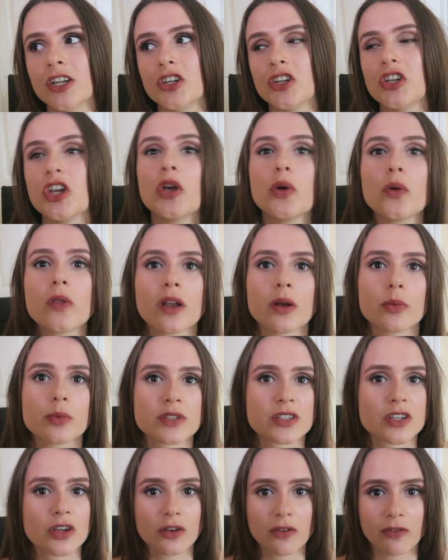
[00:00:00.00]
knew that it
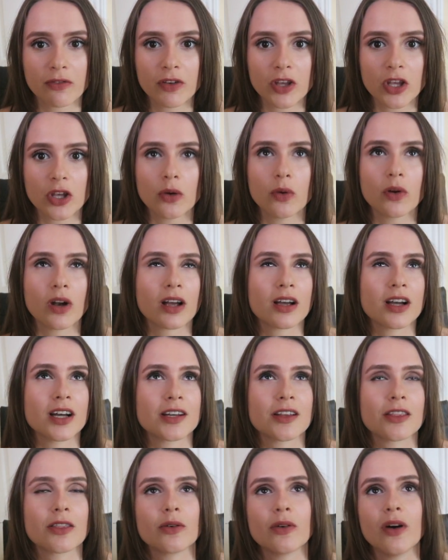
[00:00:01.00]
was good for you, and I kind
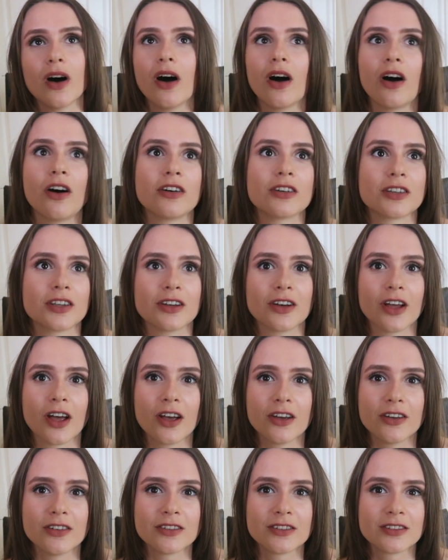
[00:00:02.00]
of thought, oh, you
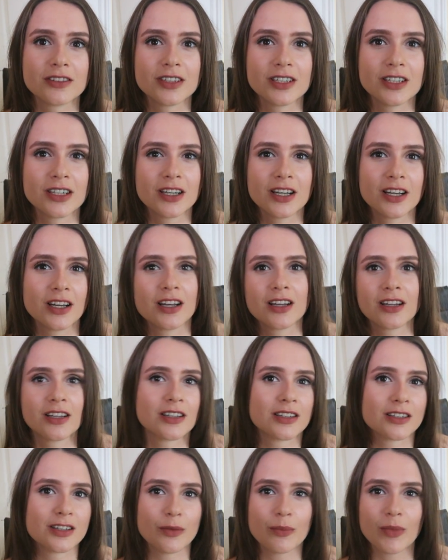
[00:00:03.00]
know,
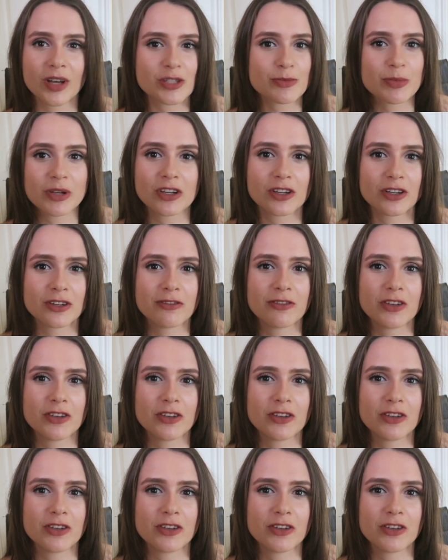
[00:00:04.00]
it must be good